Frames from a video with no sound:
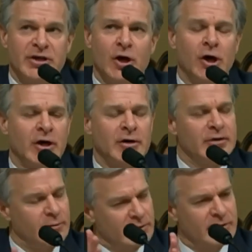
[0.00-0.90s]
Even
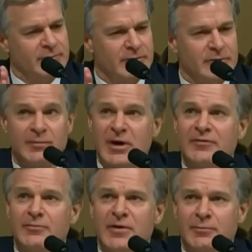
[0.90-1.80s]
now, because that's what
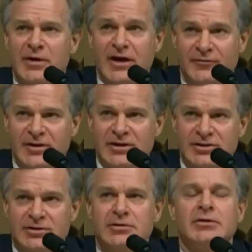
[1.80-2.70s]
you told us 2
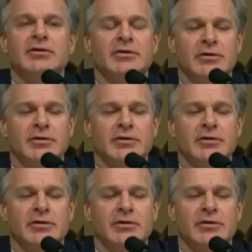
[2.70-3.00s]
years ago.